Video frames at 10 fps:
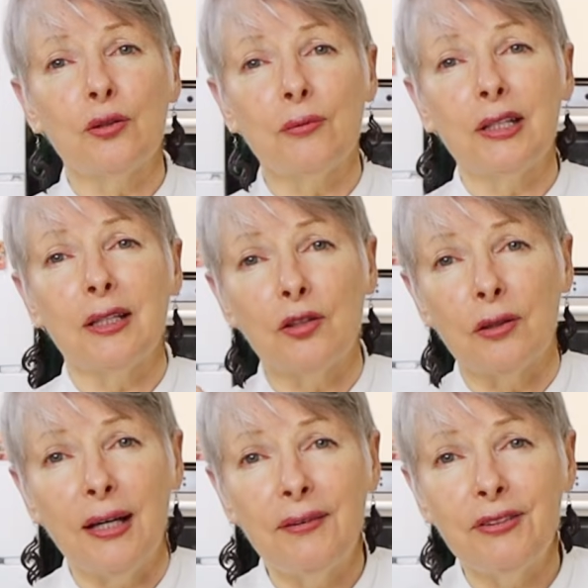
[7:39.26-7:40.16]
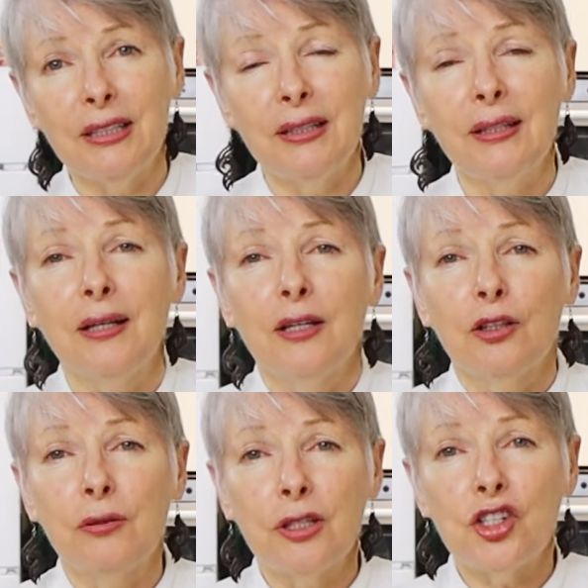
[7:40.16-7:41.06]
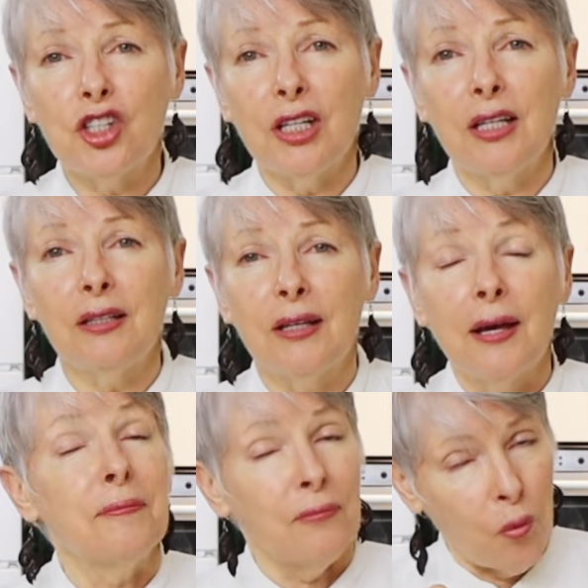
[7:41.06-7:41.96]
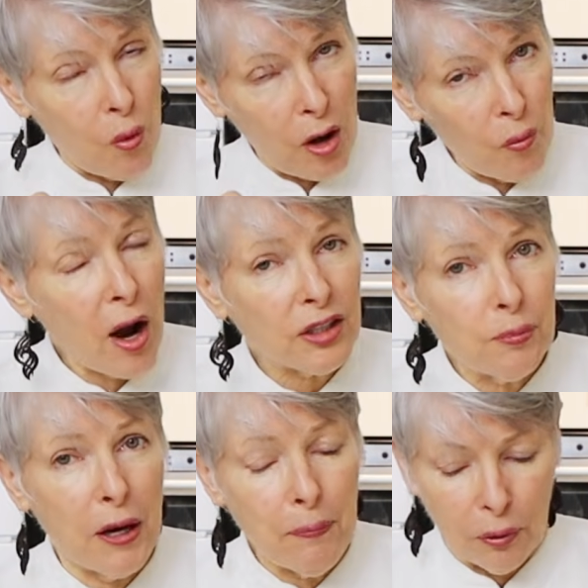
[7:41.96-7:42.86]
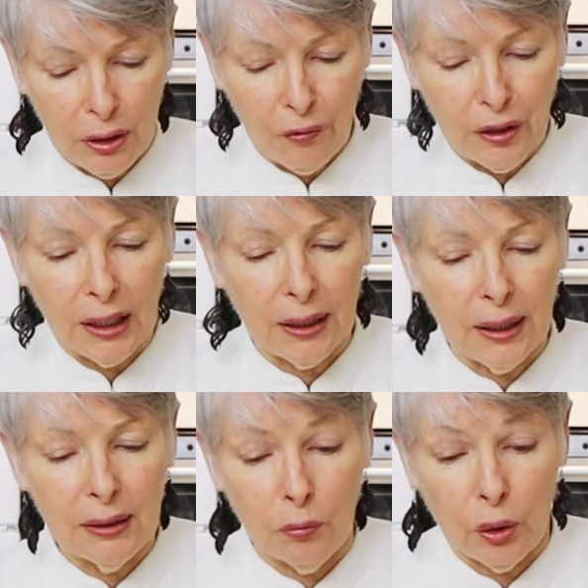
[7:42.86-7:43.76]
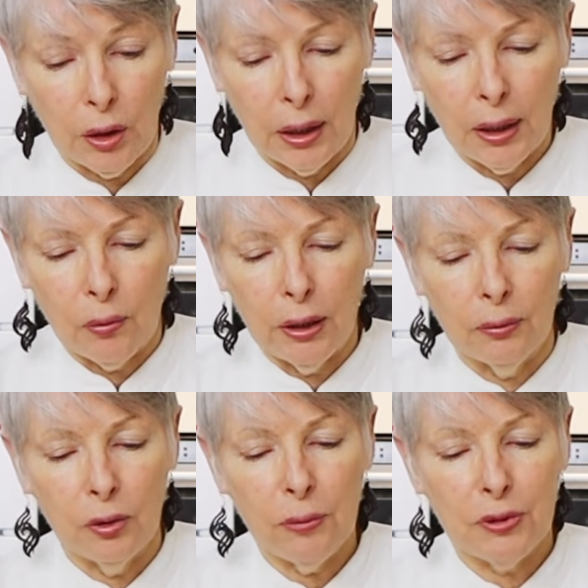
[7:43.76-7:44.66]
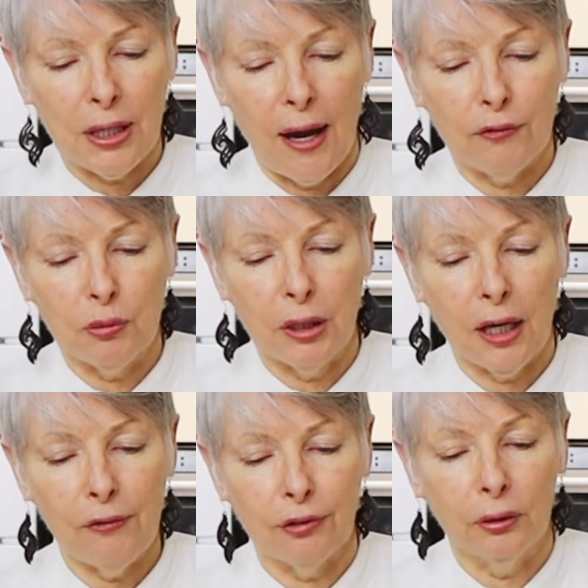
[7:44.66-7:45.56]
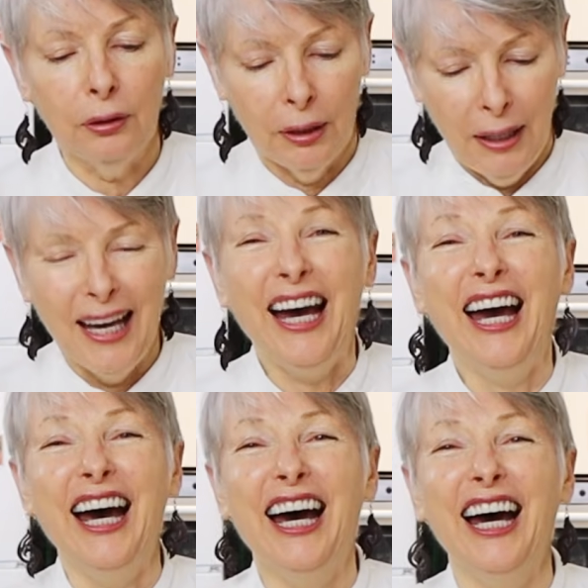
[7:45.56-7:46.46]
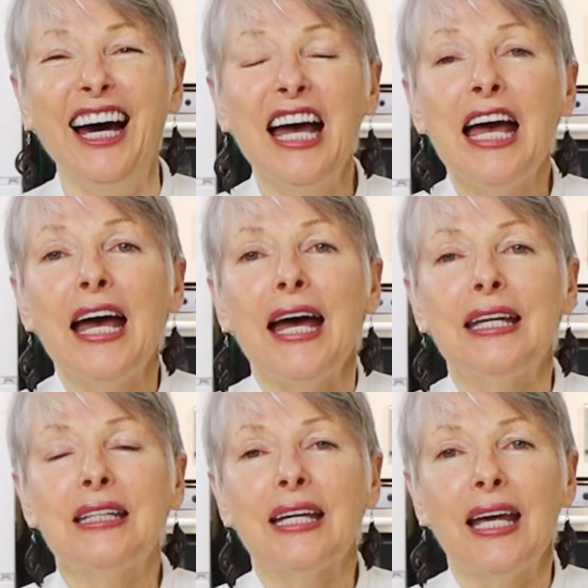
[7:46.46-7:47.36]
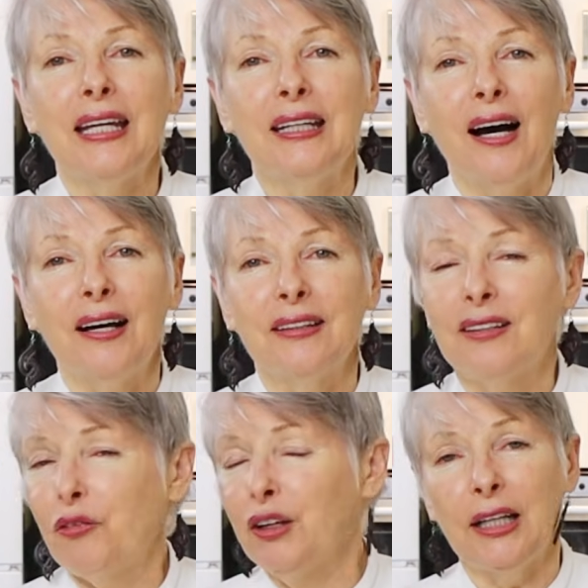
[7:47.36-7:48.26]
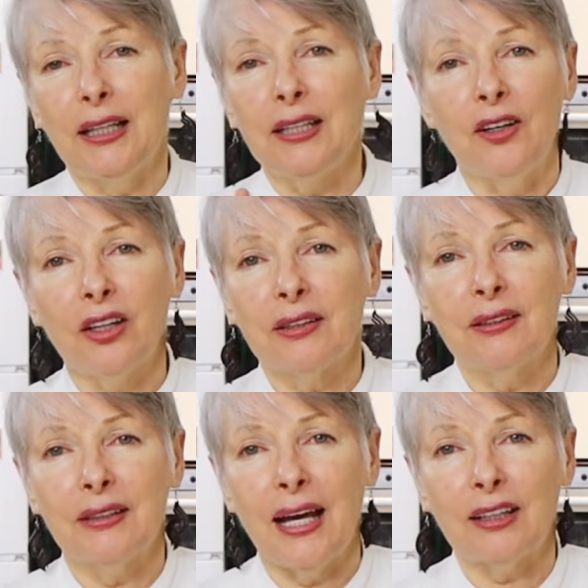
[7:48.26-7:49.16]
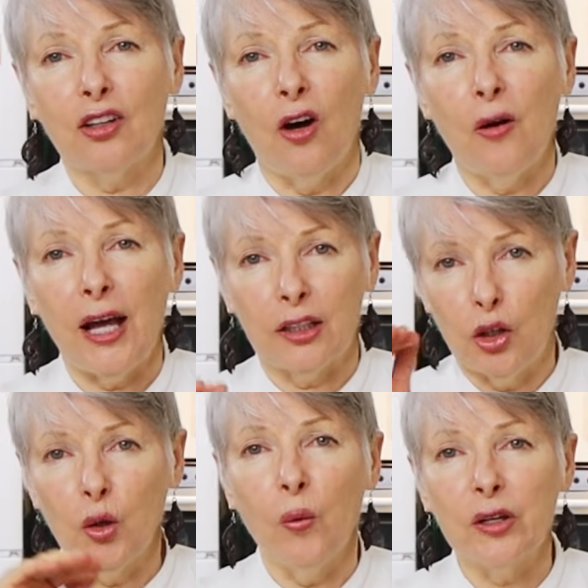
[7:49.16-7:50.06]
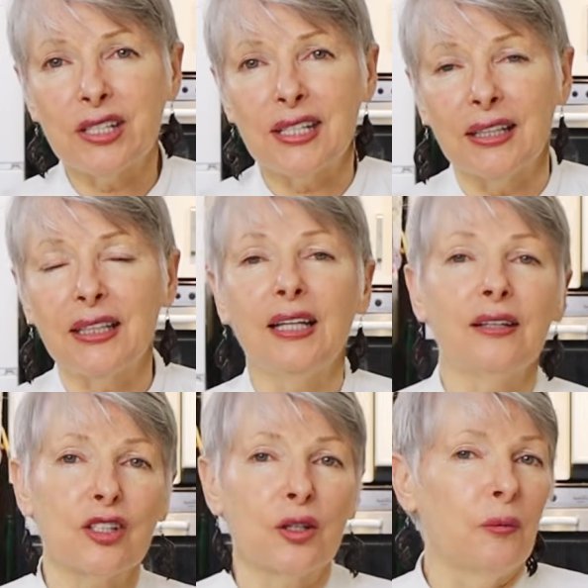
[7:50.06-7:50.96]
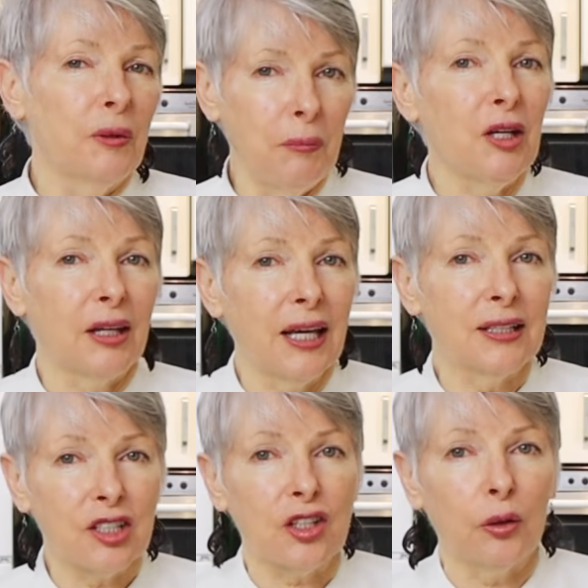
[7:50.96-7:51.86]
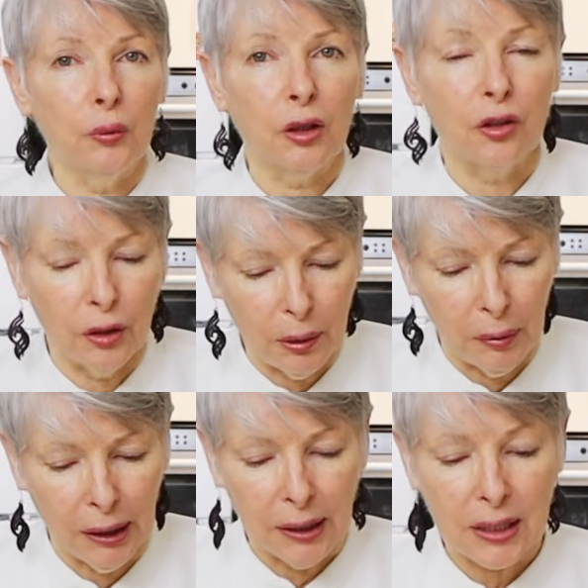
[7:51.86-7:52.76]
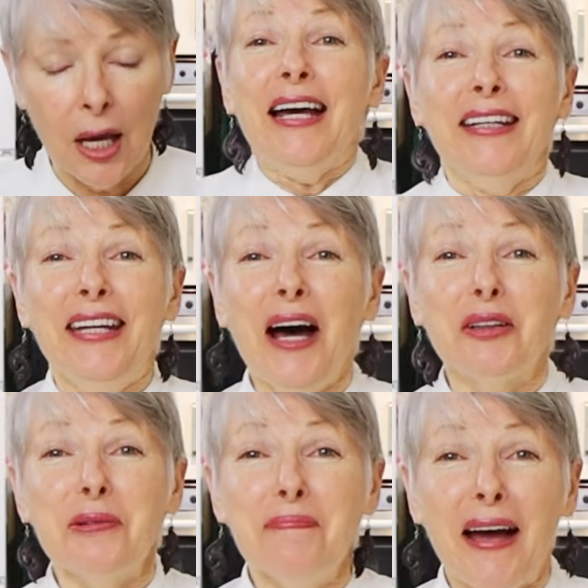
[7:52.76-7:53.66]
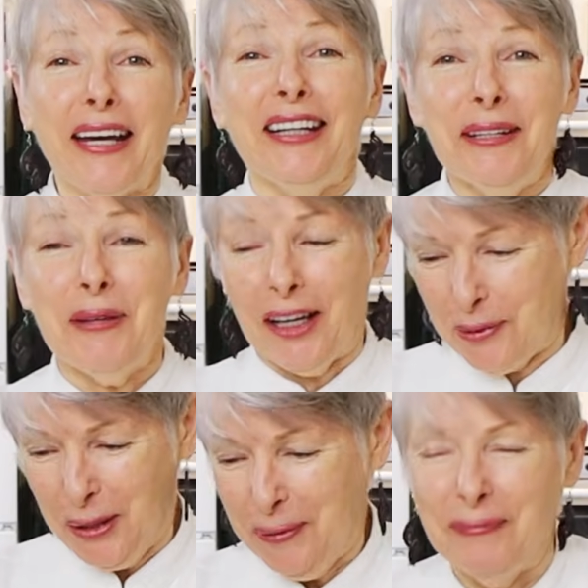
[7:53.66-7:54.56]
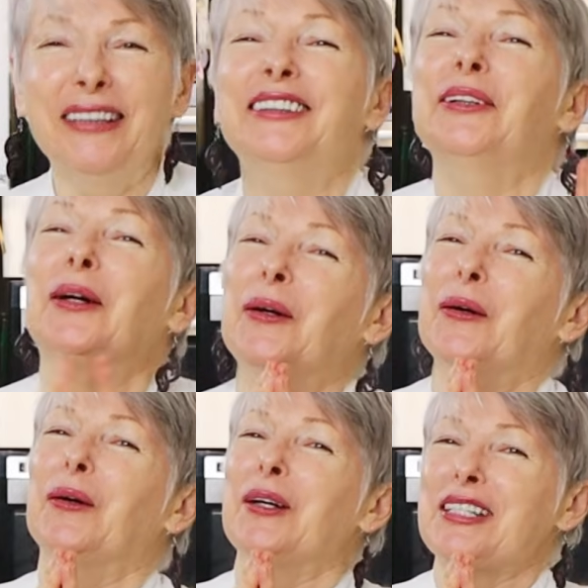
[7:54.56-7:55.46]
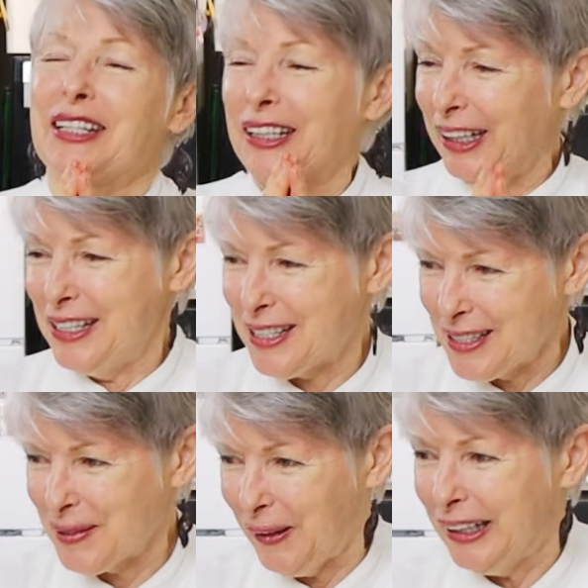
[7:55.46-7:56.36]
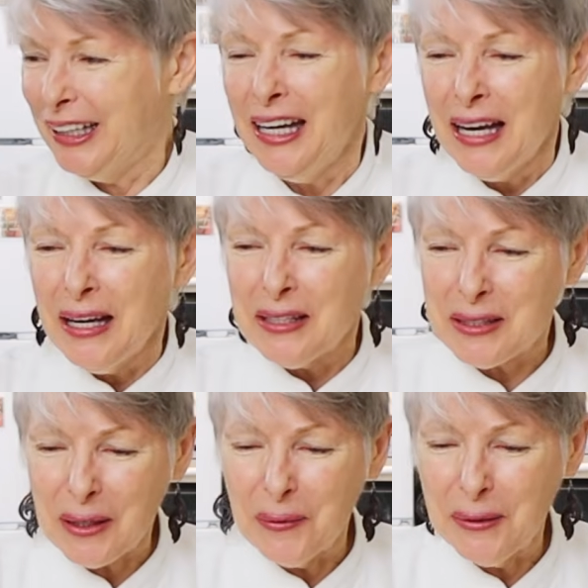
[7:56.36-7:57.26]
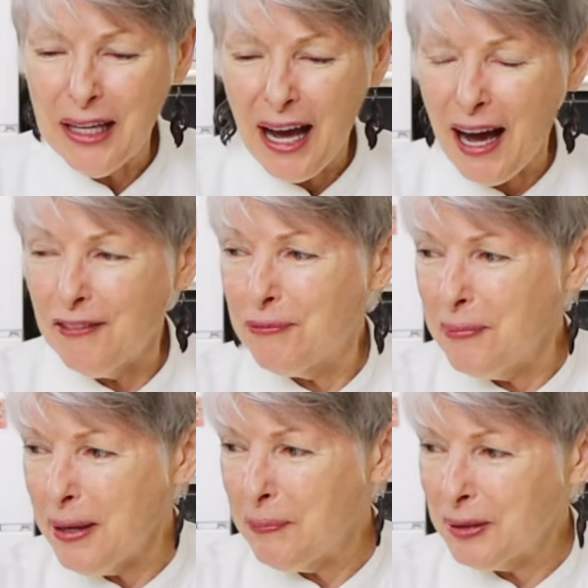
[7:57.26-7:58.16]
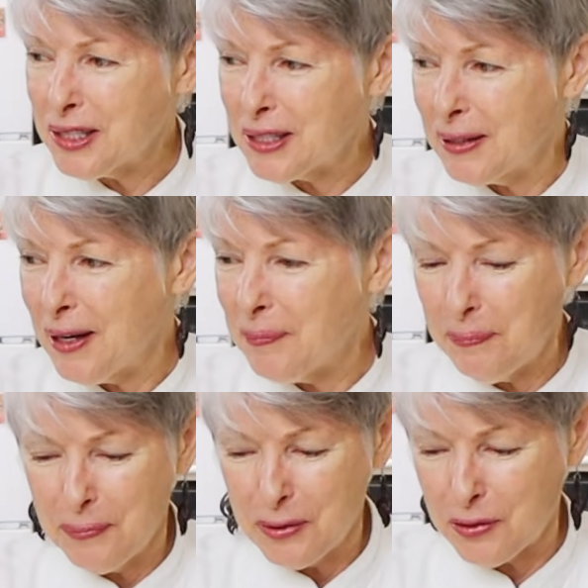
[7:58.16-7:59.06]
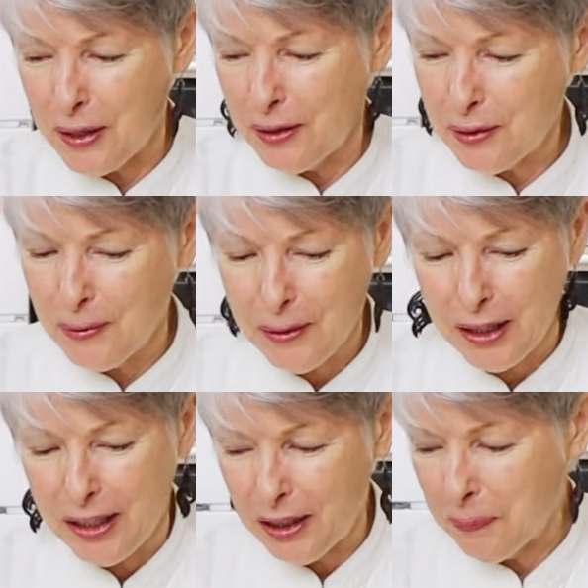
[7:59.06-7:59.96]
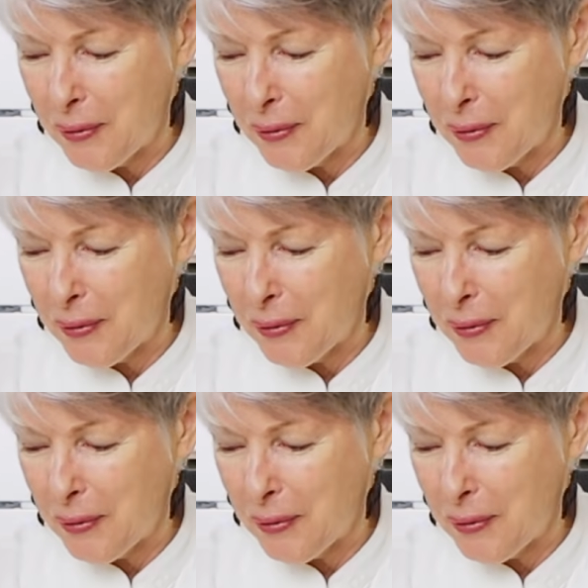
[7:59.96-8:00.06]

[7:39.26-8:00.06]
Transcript: you do it in your oven, cookie sheet, a wax paper, definitely with the liquid. Whoops, I have to be careful. And then definitely not that long at the lowest setting. So maybe again start with 30 minutes. Now the macadamia cream. Oh, it's a delicious one. So we have maple syrup, shredded coconut,